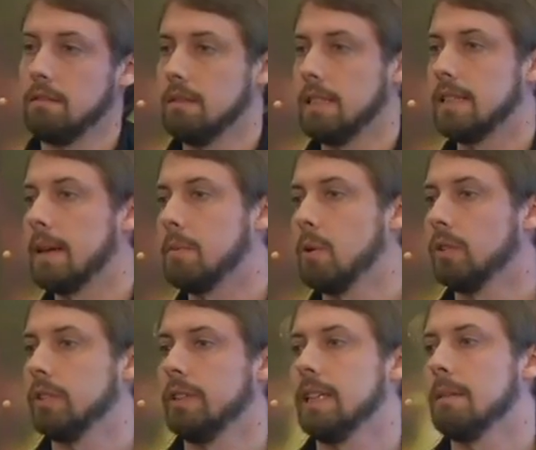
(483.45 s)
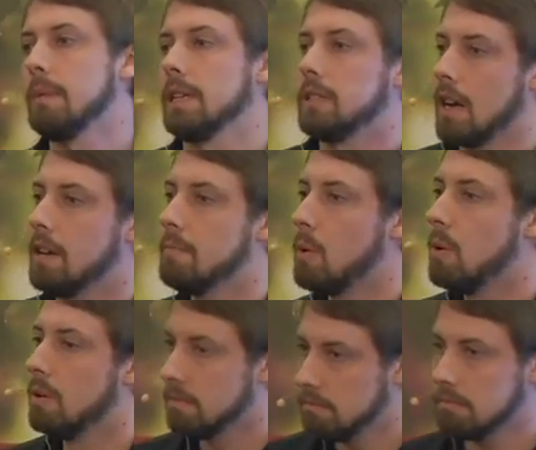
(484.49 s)
this same quantity in a much kind of
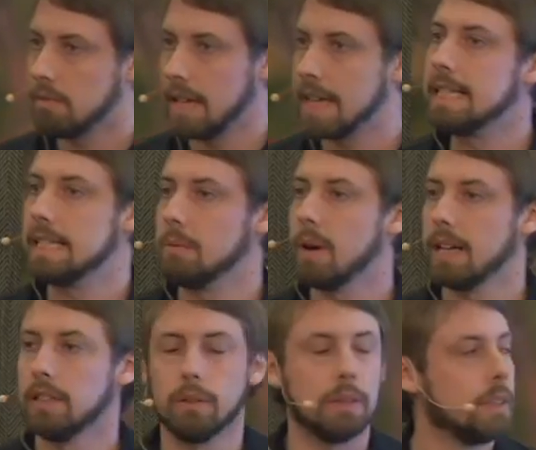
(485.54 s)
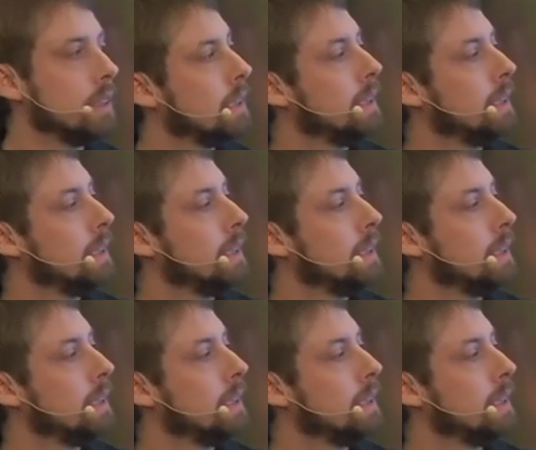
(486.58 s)
more easy way to do it.